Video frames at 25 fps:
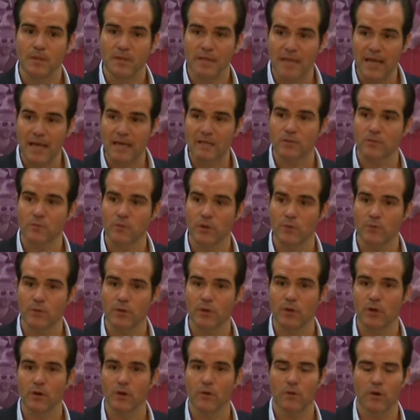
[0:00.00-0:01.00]
That's where
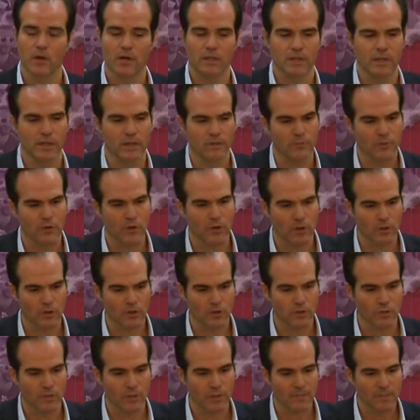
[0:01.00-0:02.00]
we go on in
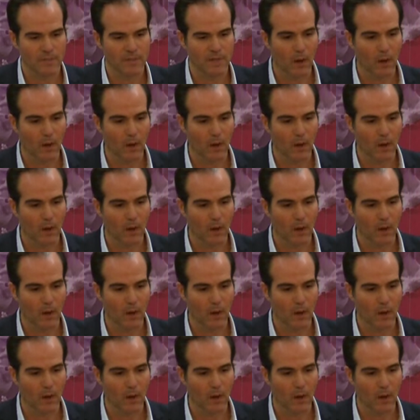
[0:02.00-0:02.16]
regards to it.